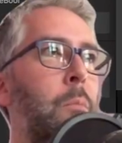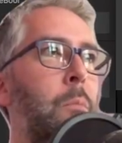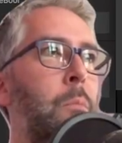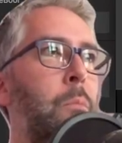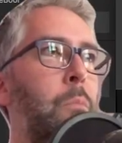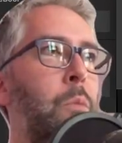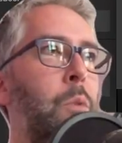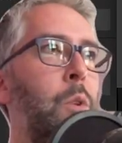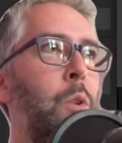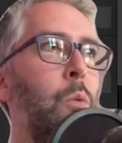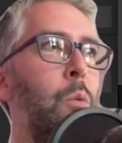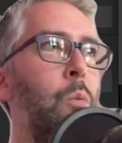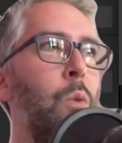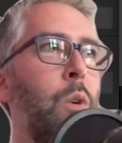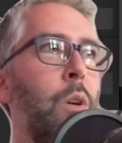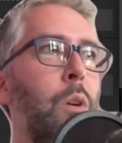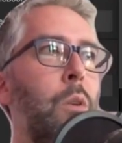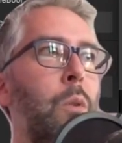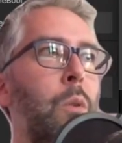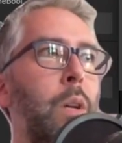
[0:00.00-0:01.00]
So we're
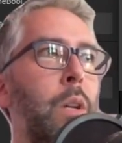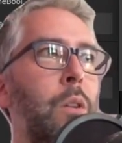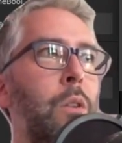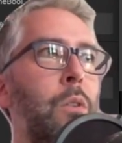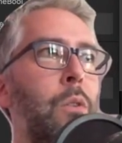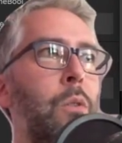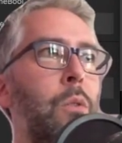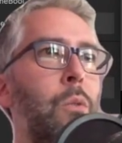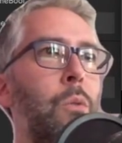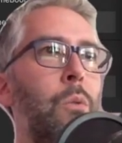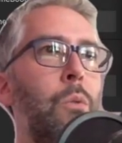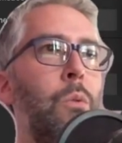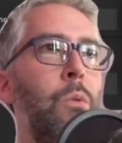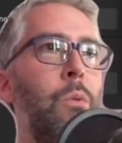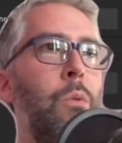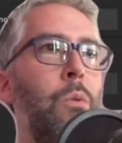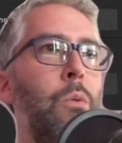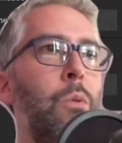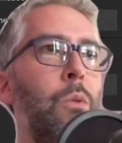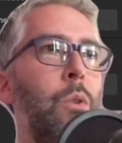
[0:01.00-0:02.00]
going to
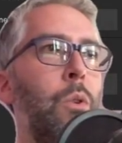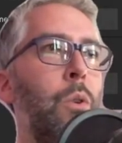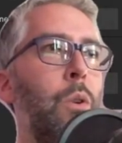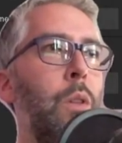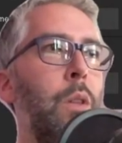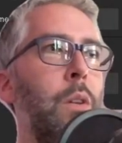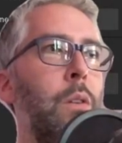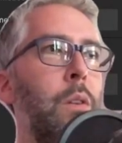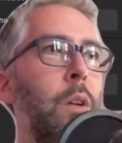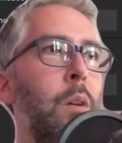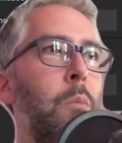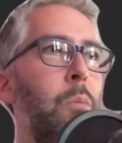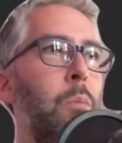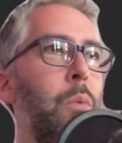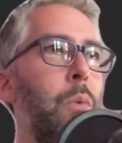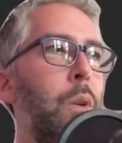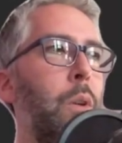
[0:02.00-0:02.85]
hook this up